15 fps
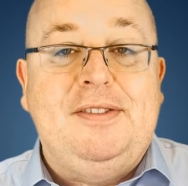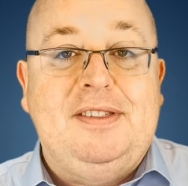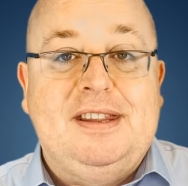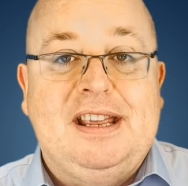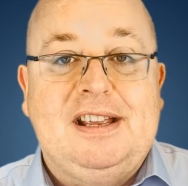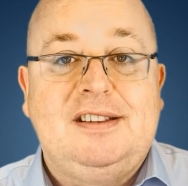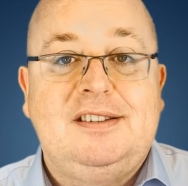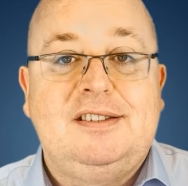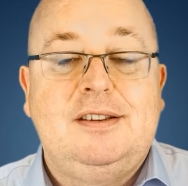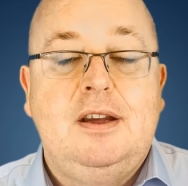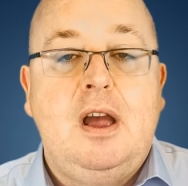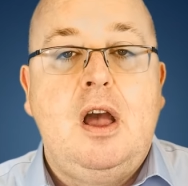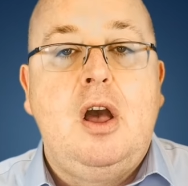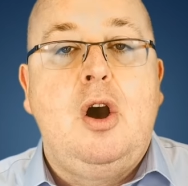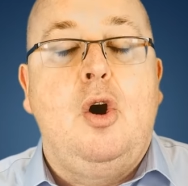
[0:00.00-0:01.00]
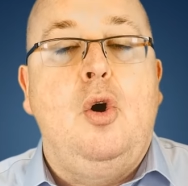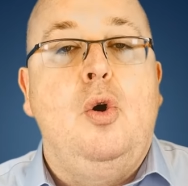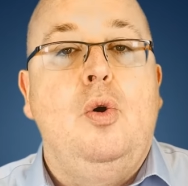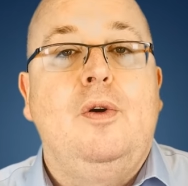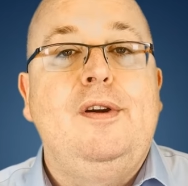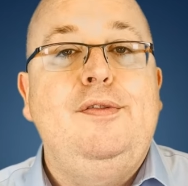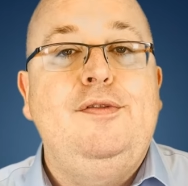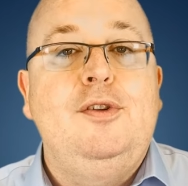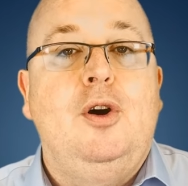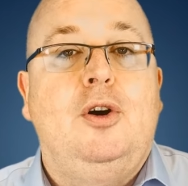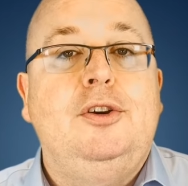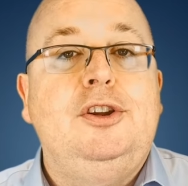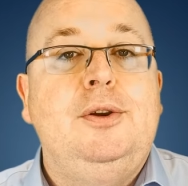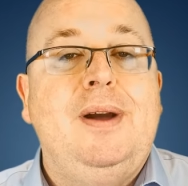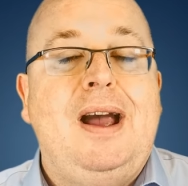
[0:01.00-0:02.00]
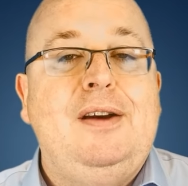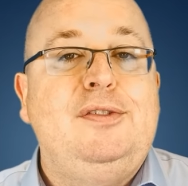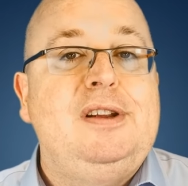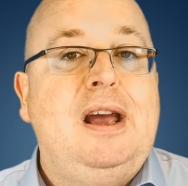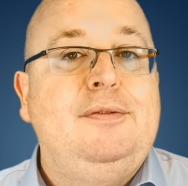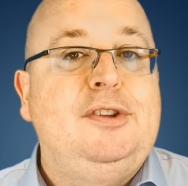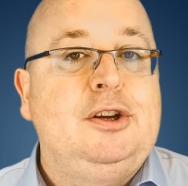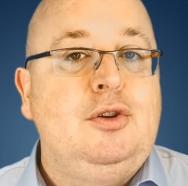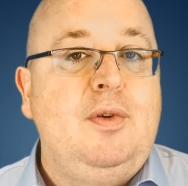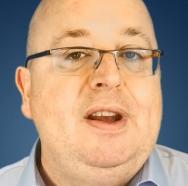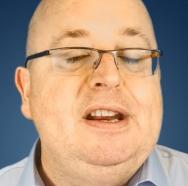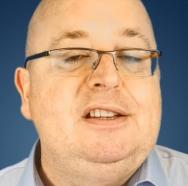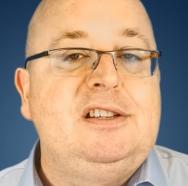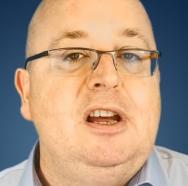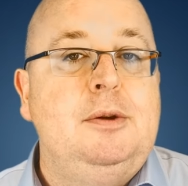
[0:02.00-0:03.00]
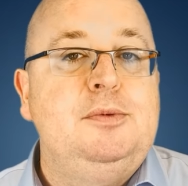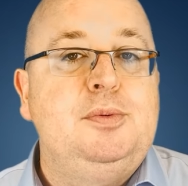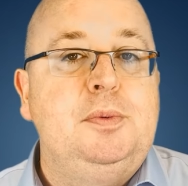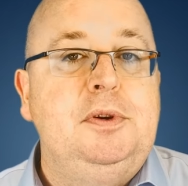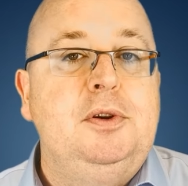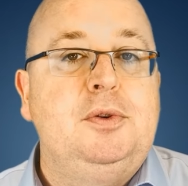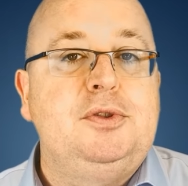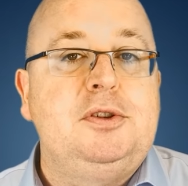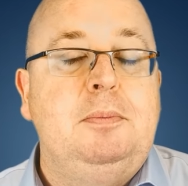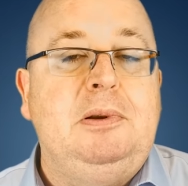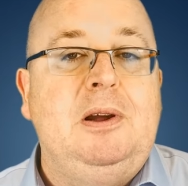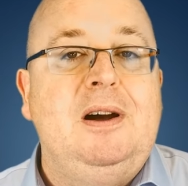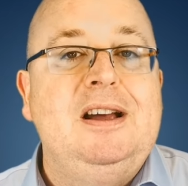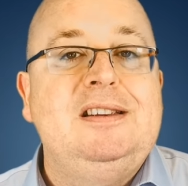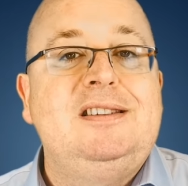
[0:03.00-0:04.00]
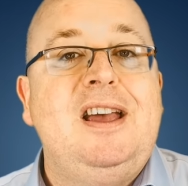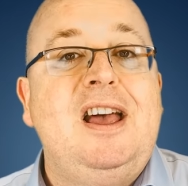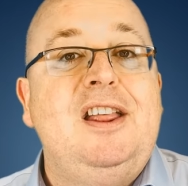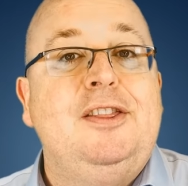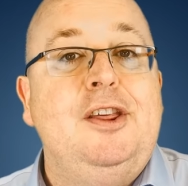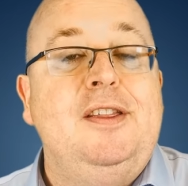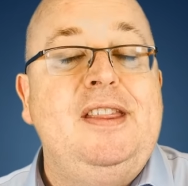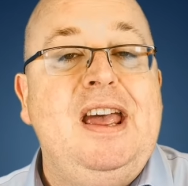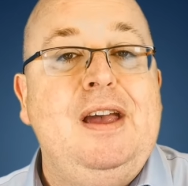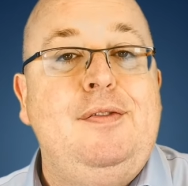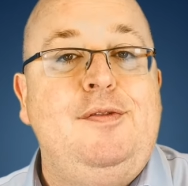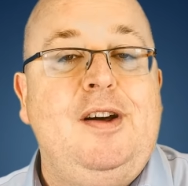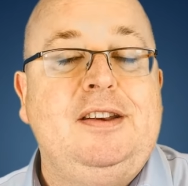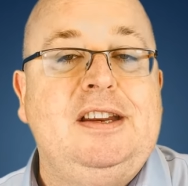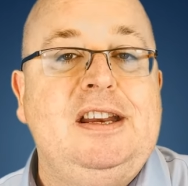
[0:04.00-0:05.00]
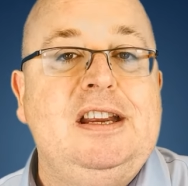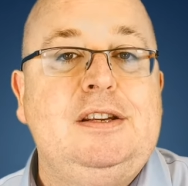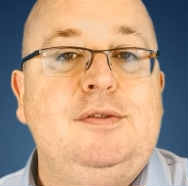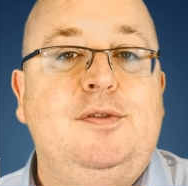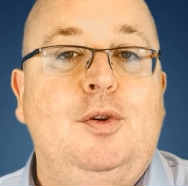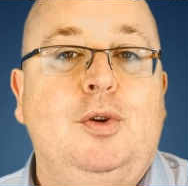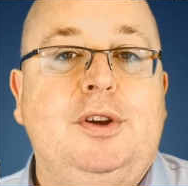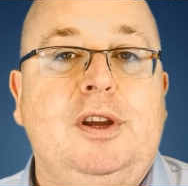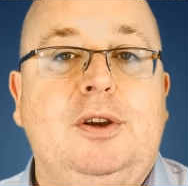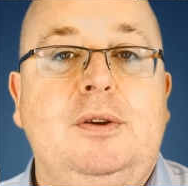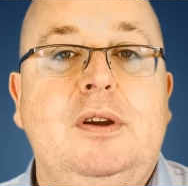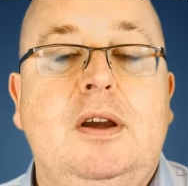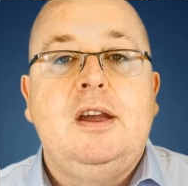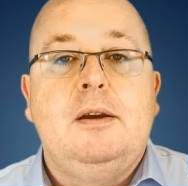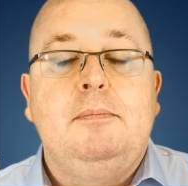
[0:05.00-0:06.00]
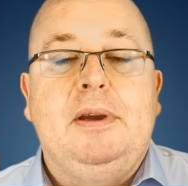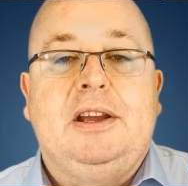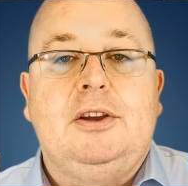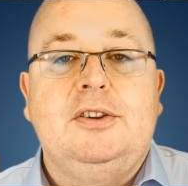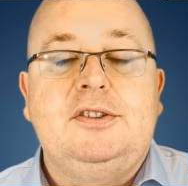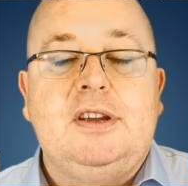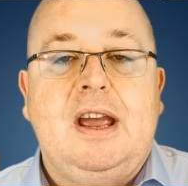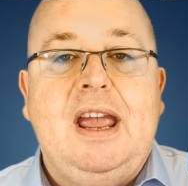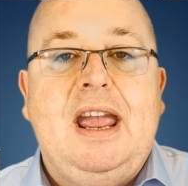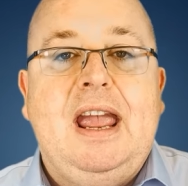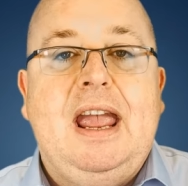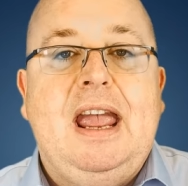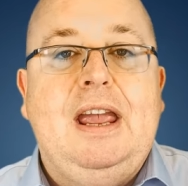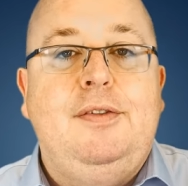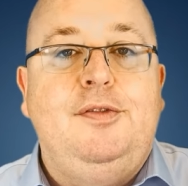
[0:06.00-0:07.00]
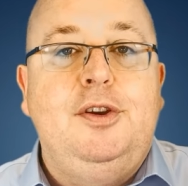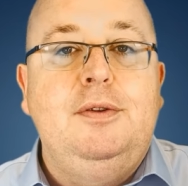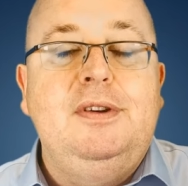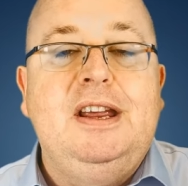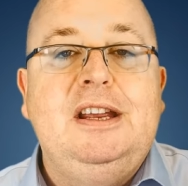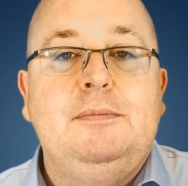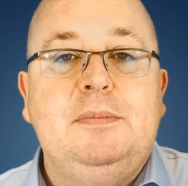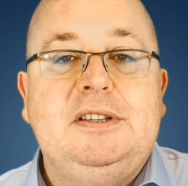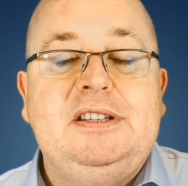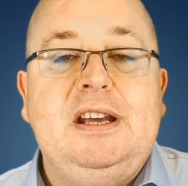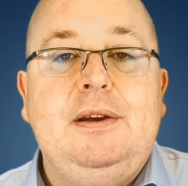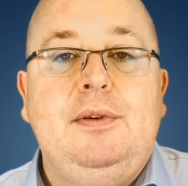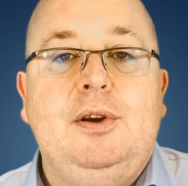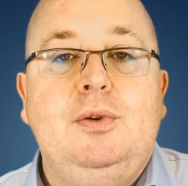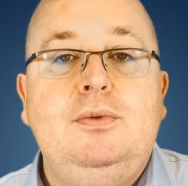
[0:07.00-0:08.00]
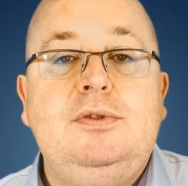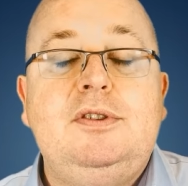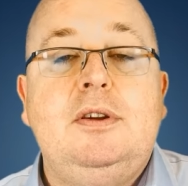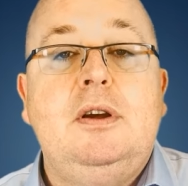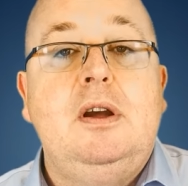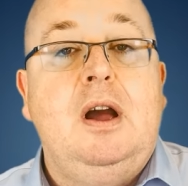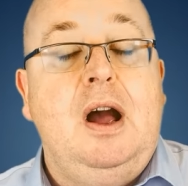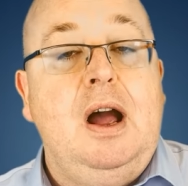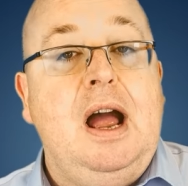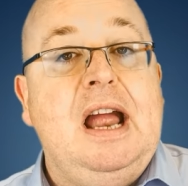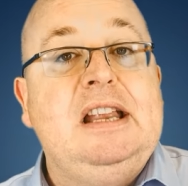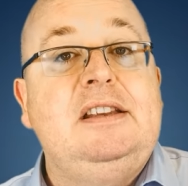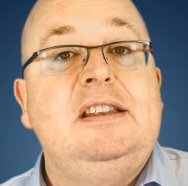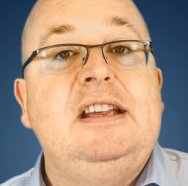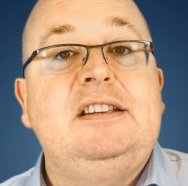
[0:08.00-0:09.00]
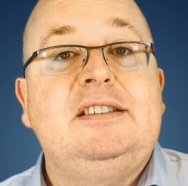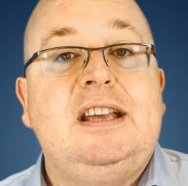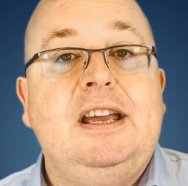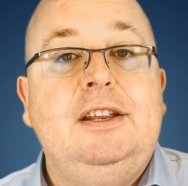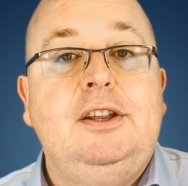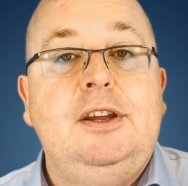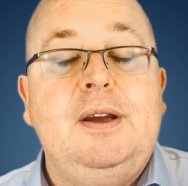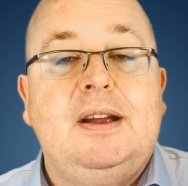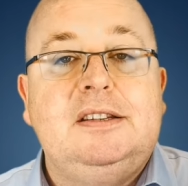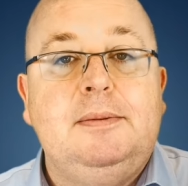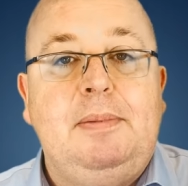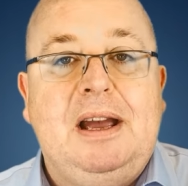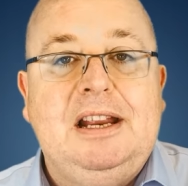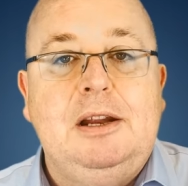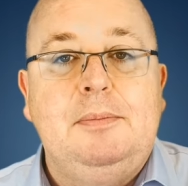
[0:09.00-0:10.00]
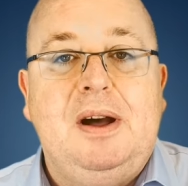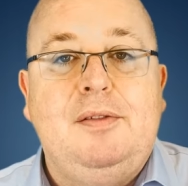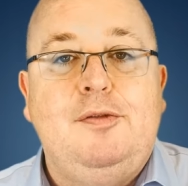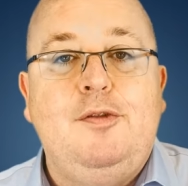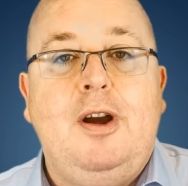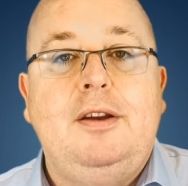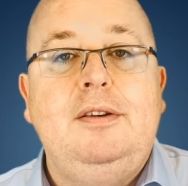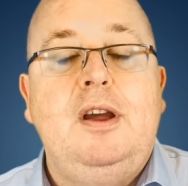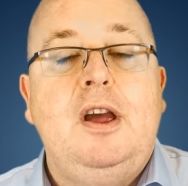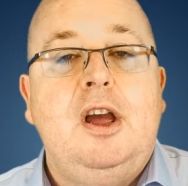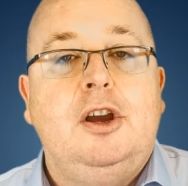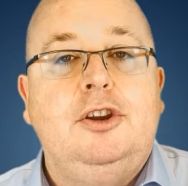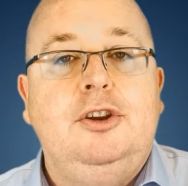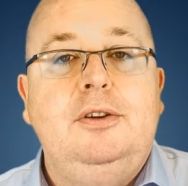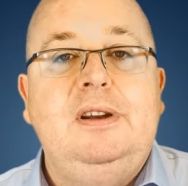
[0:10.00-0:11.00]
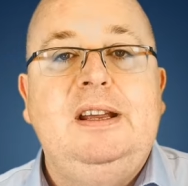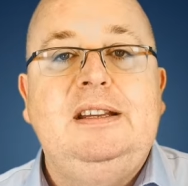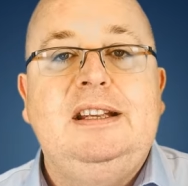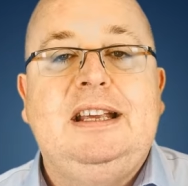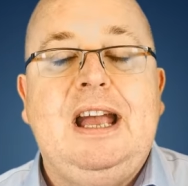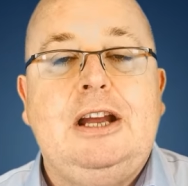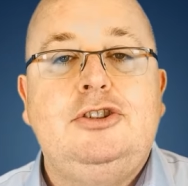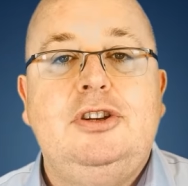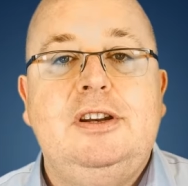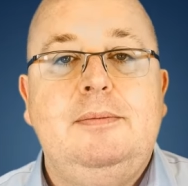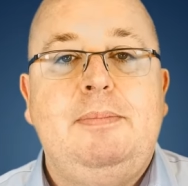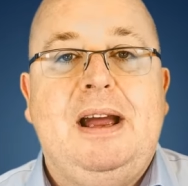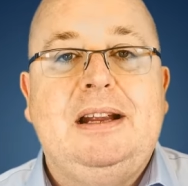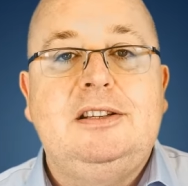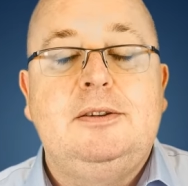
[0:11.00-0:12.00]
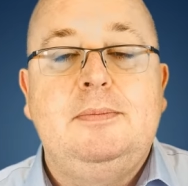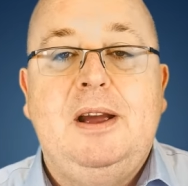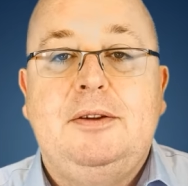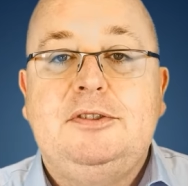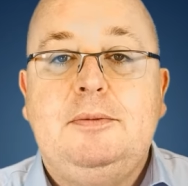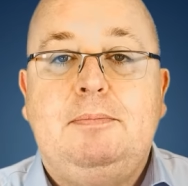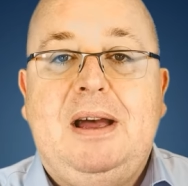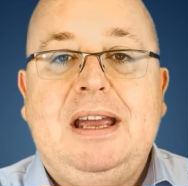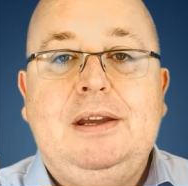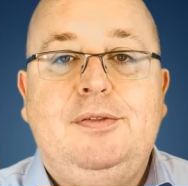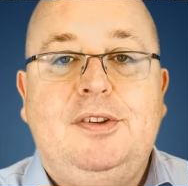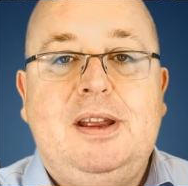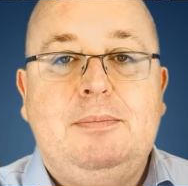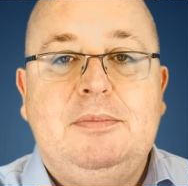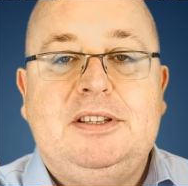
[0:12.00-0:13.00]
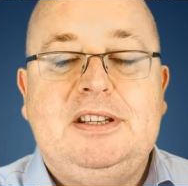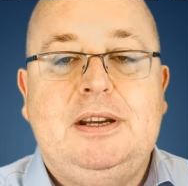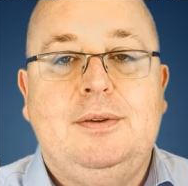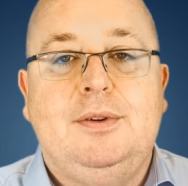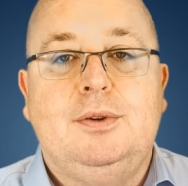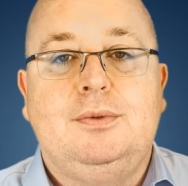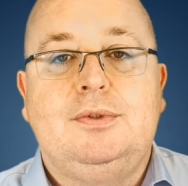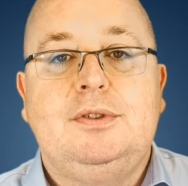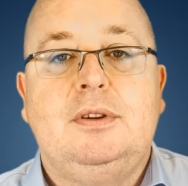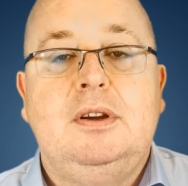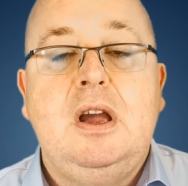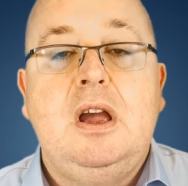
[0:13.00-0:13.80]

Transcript: this. Or if not, you have to have the credit terms with your suppliers that they're funding this for you. Because if you need materials, and let's say that you have to pay them up front, you need the cash in the bank to be able to pay for them materials.